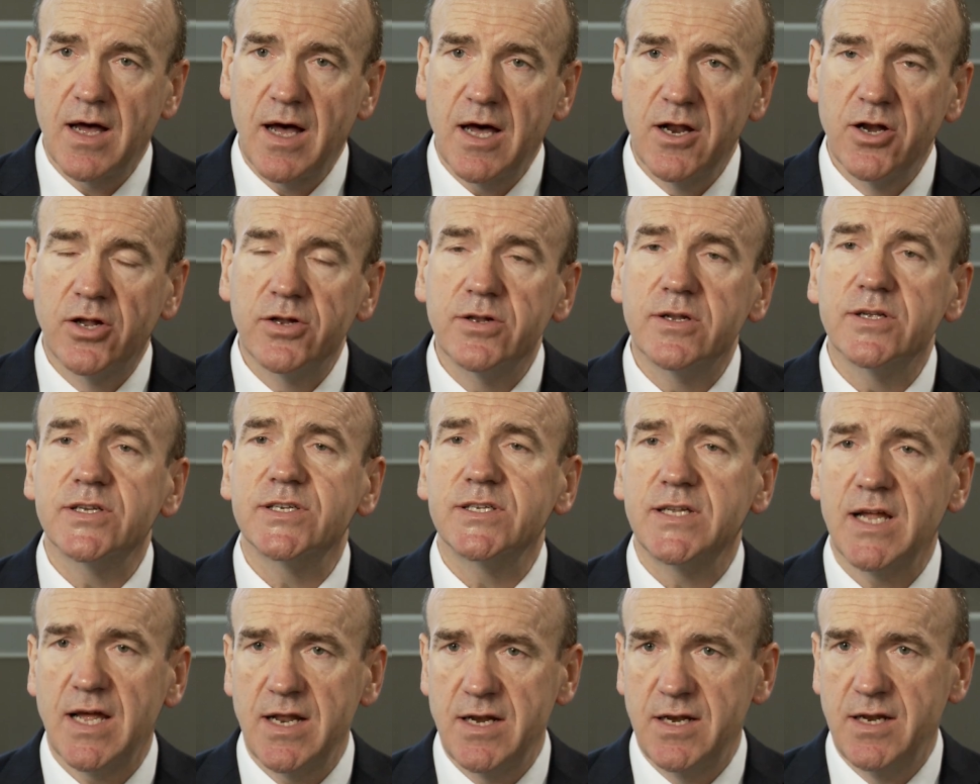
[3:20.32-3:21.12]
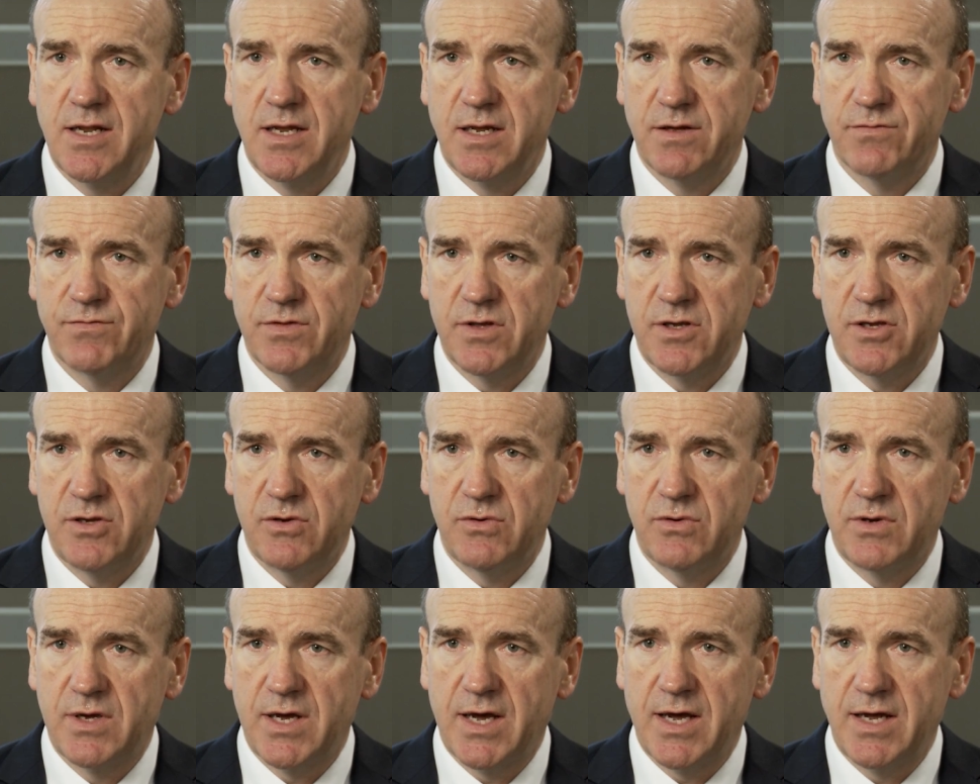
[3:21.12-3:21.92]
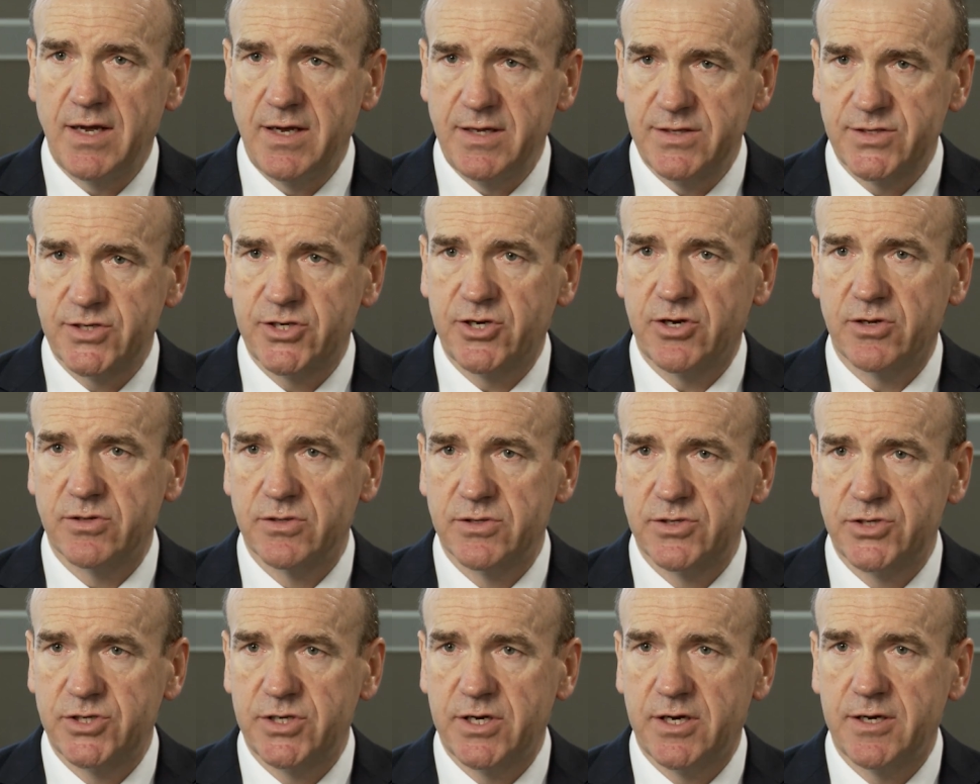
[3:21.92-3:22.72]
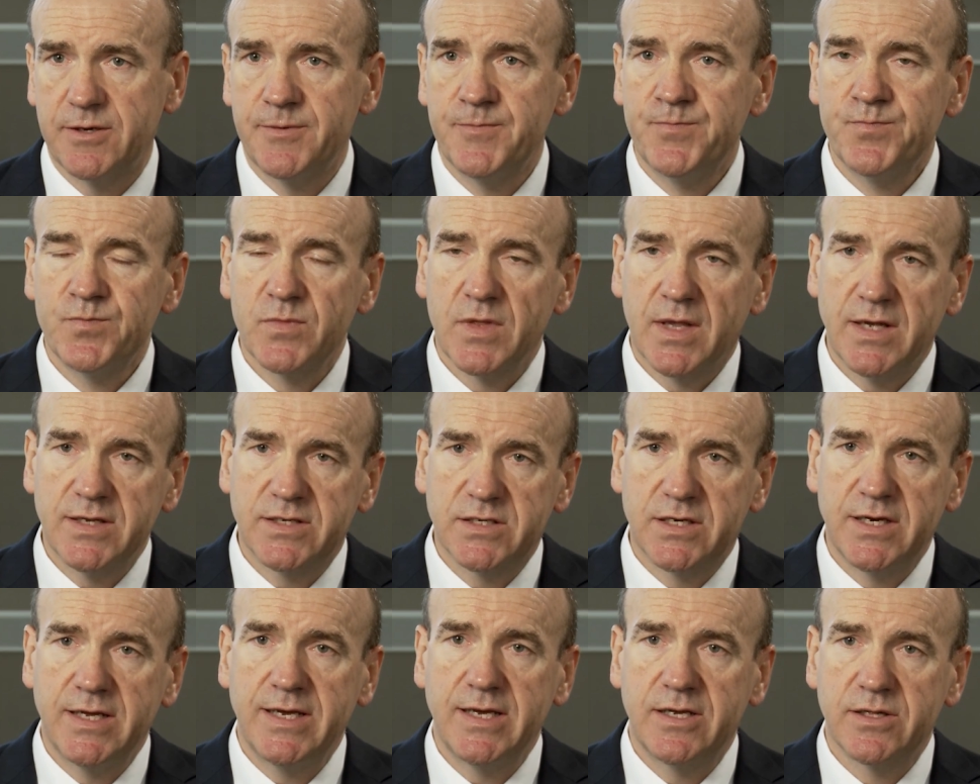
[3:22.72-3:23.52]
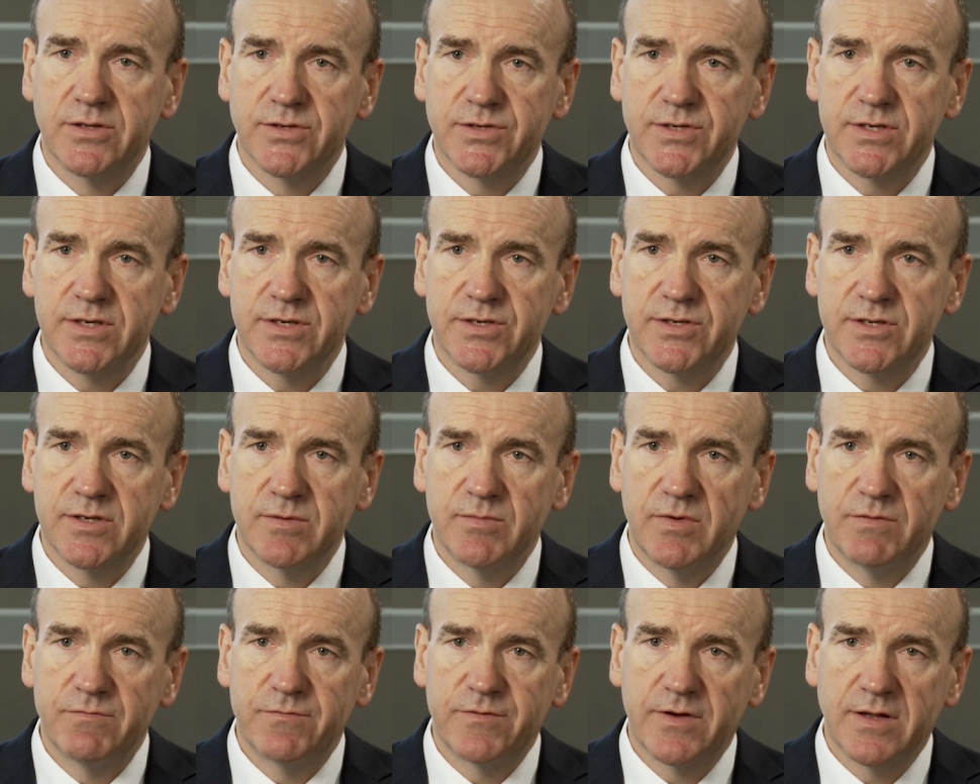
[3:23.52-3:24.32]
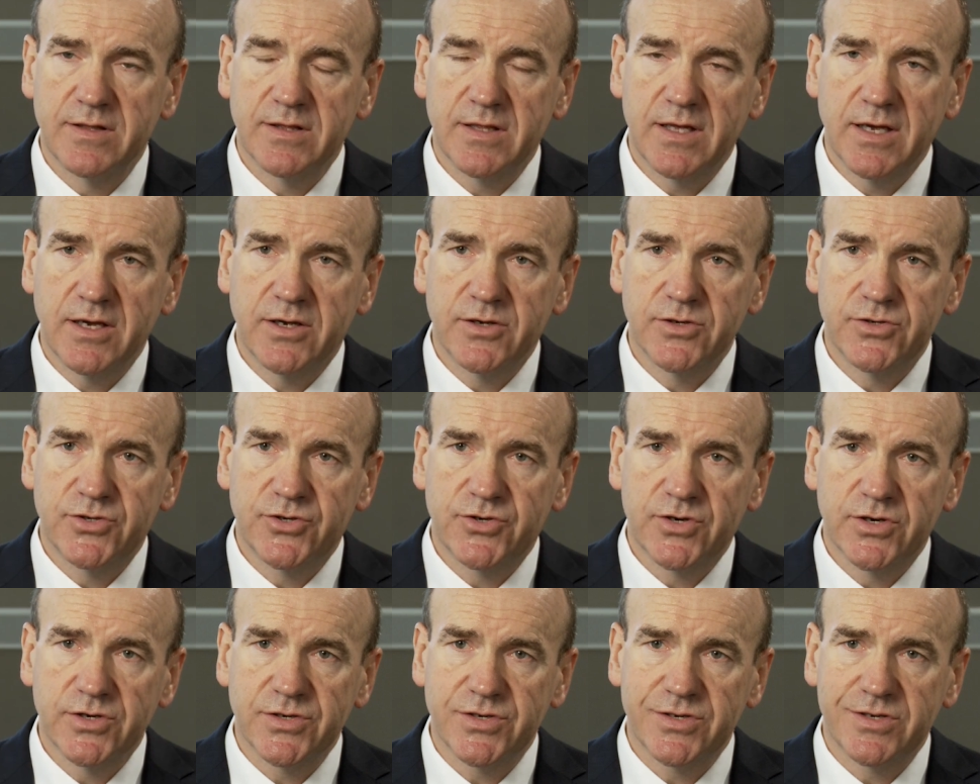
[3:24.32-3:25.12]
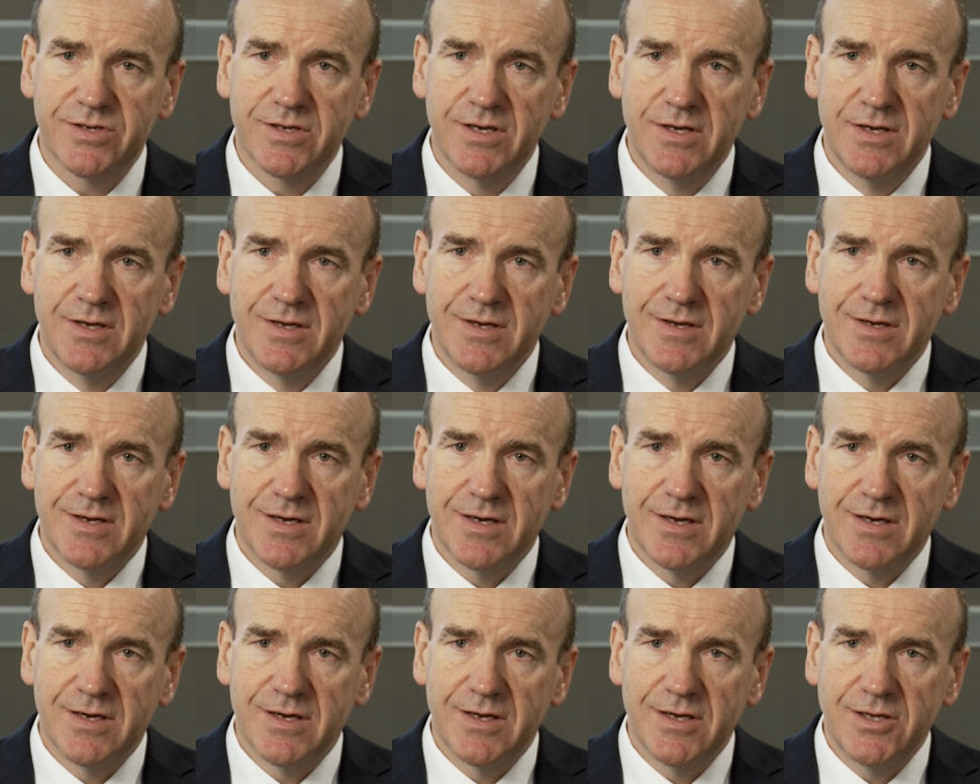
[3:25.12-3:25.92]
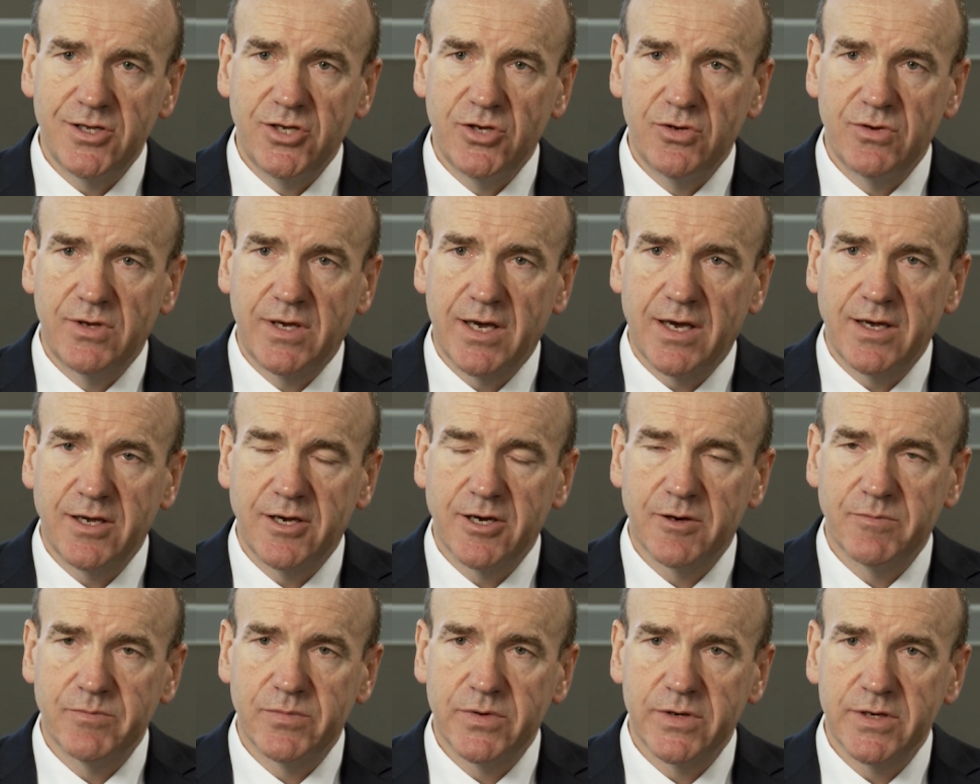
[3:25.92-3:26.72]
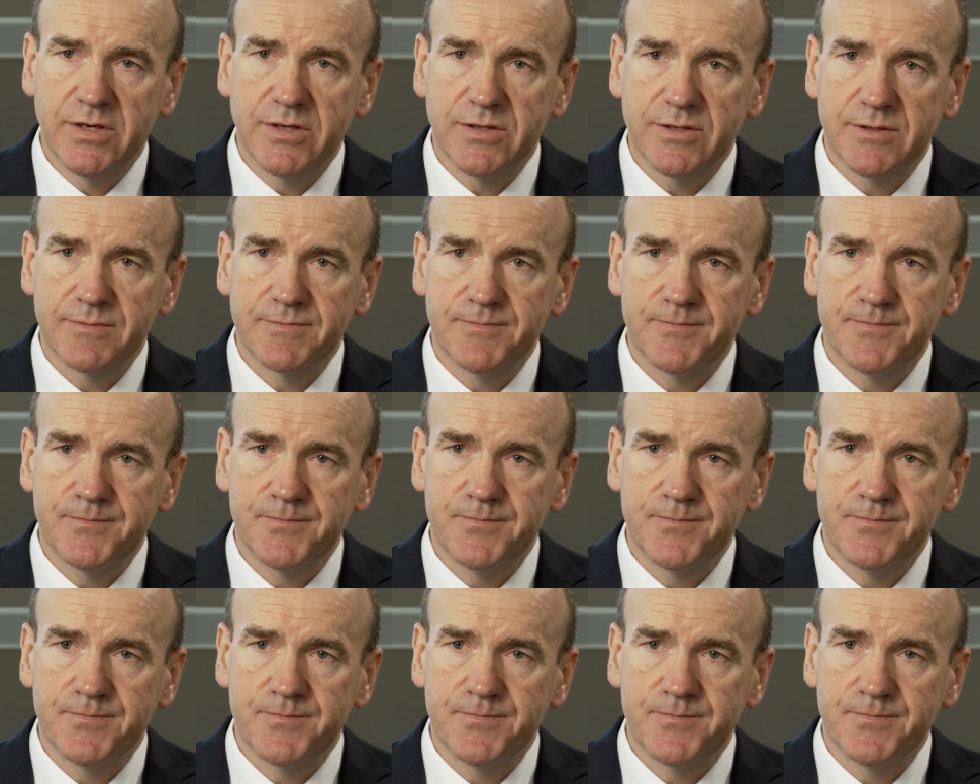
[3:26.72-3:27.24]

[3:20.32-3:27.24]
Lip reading: understanding of the UK, its culture, its legal system, and felt they could trust UK companies.